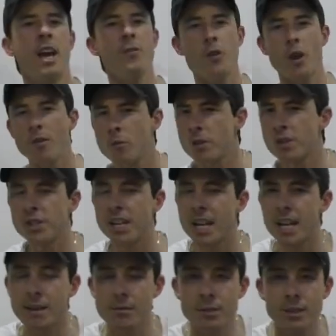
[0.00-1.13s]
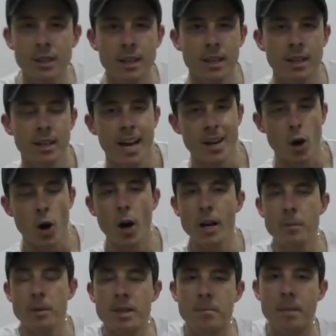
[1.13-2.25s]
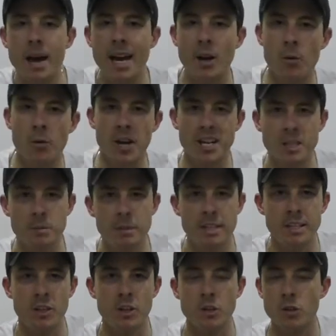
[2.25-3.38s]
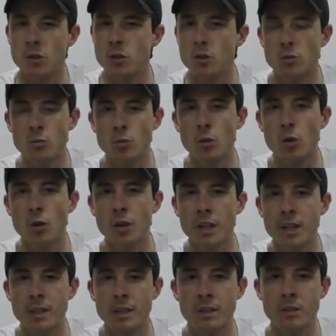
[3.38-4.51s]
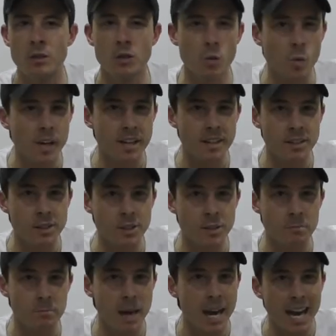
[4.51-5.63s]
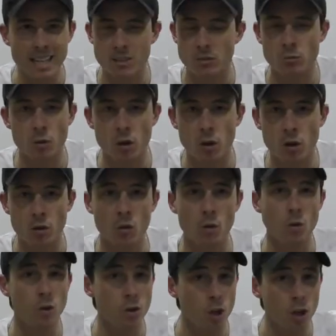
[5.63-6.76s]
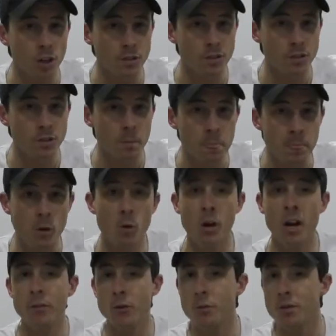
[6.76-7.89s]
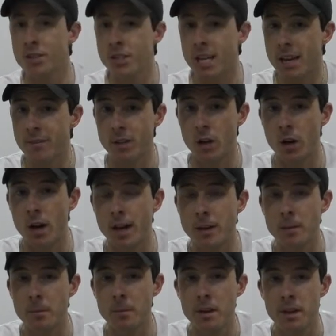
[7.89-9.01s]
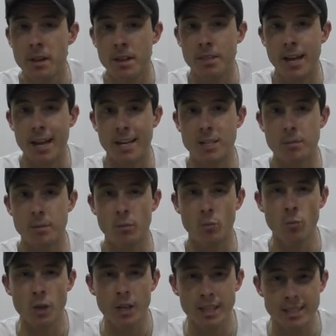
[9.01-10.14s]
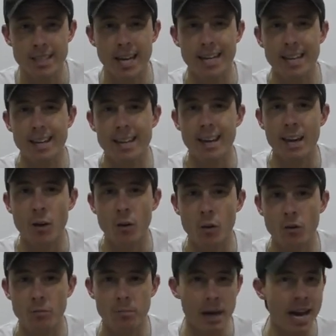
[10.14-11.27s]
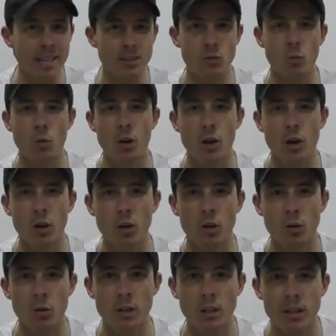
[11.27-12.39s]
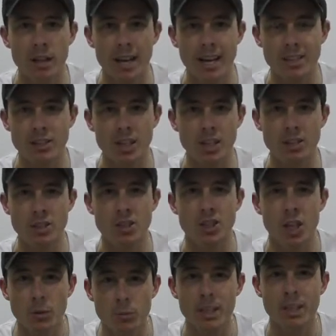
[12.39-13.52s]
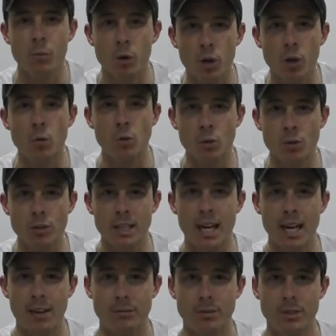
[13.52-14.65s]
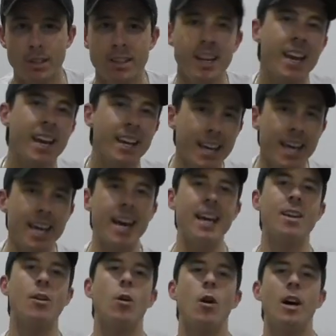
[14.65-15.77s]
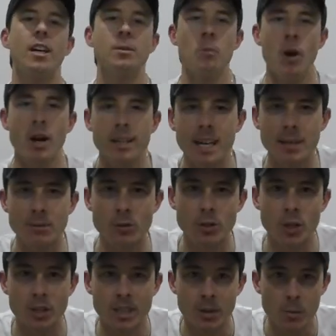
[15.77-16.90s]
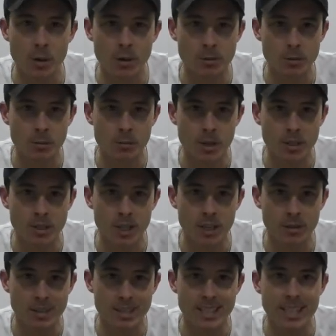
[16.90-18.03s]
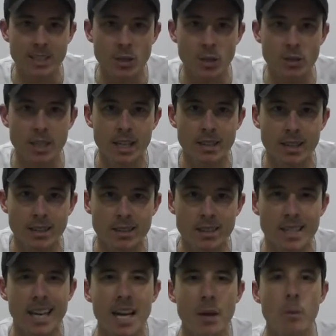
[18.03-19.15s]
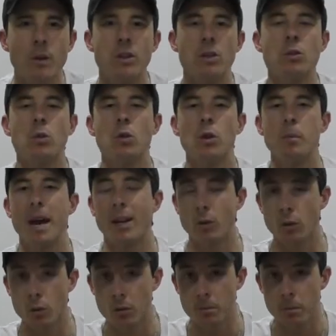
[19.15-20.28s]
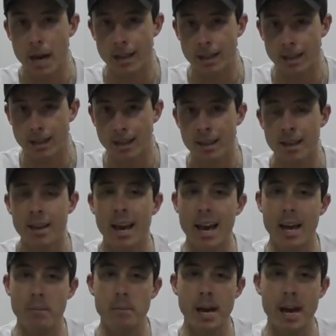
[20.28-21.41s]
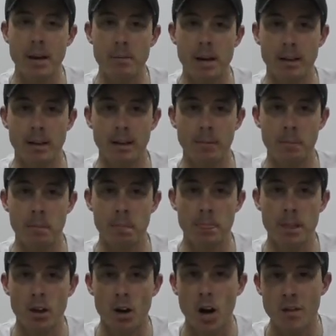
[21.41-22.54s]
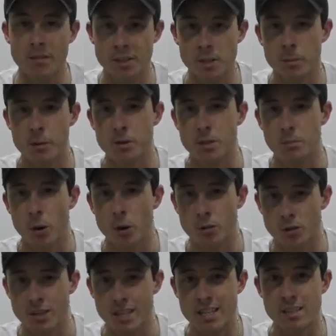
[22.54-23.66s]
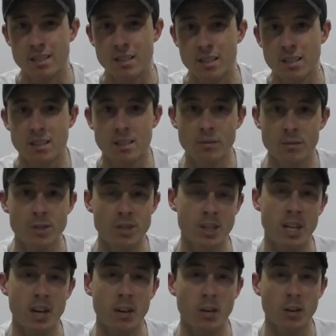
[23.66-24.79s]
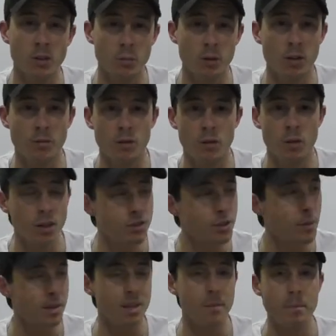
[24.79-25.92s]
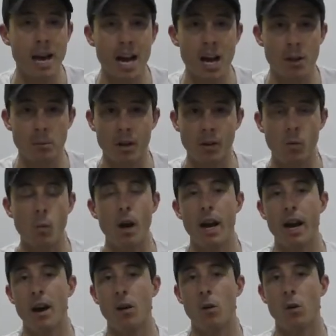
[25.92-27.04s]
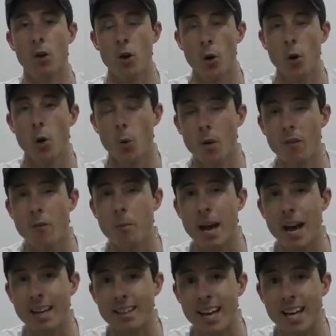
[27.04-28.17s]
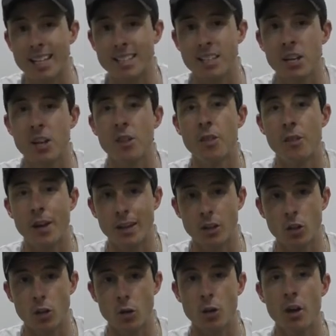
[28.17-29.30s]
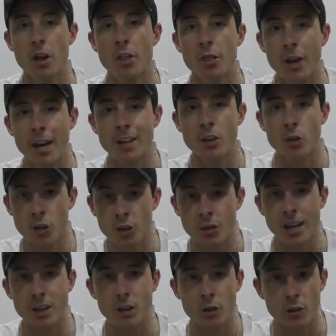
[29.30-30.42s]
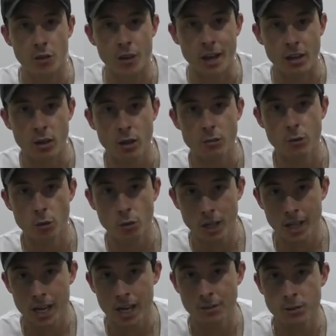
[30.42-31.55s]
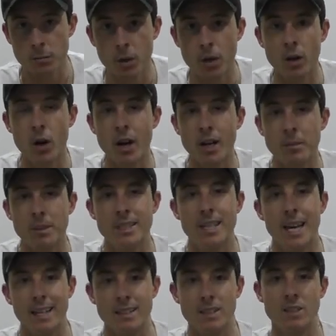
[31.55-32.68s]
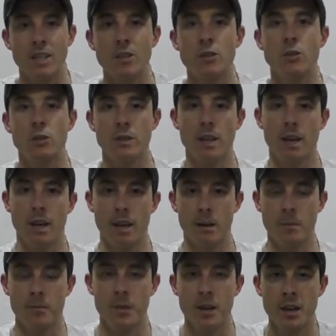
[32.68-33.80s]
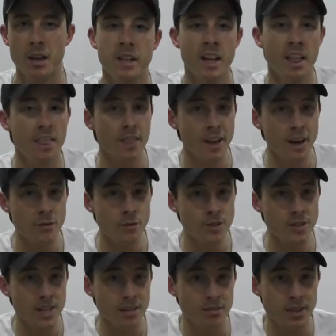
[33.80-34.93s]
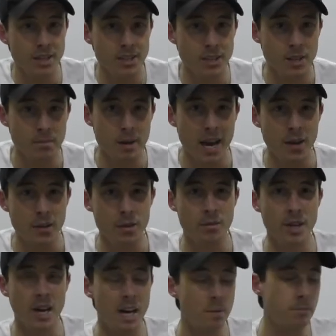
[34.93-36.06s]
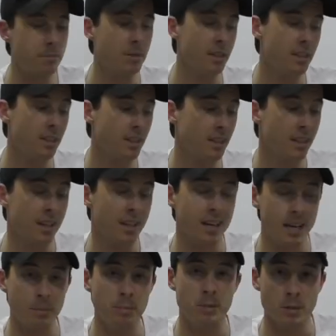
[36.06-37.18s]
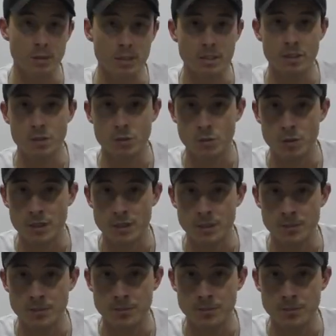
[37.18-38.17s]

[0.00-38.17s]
Have you ever received an item in the mail that has been destroyed, squished, packed wrong, or lost? Or have you received an item that has been really taken care of, packed well, and just generally well looked after? G'day guys, my name's Johnny and welcome to my channel Nintendo Down Under. Today we're going to talk about good packing and bad packing. I've experienced both of these different scenarios where I've got something in the mail and I'm like, wow, whoever packed that, thank you. Thank you for looking after my item and taking such good care. Then I've received things in the mail that have come absolutely destroyed.